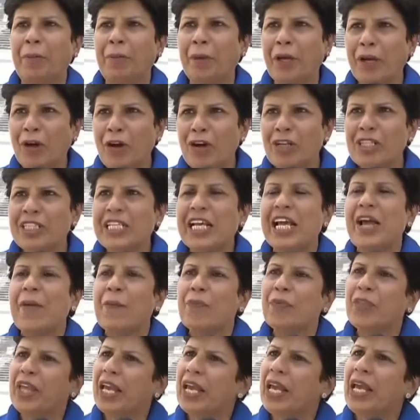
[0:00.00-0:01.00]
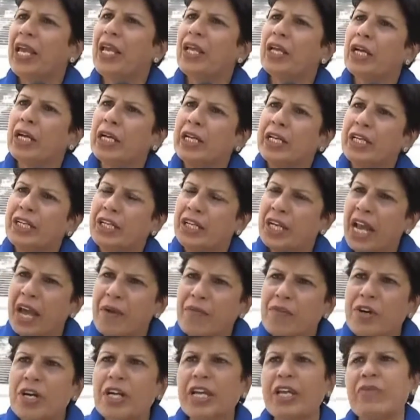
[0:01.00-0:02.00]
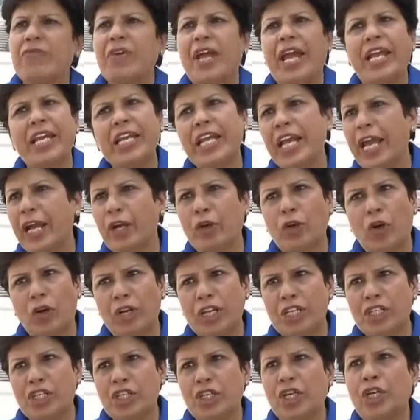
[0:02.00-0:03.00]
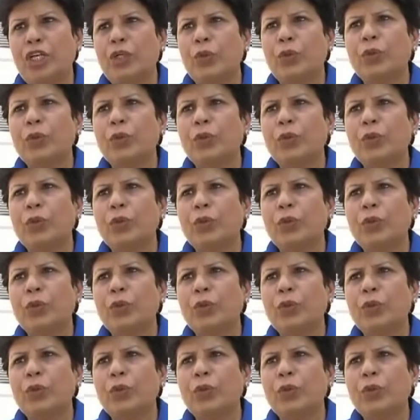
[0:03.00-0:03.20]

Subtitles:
because they never give any acknowledge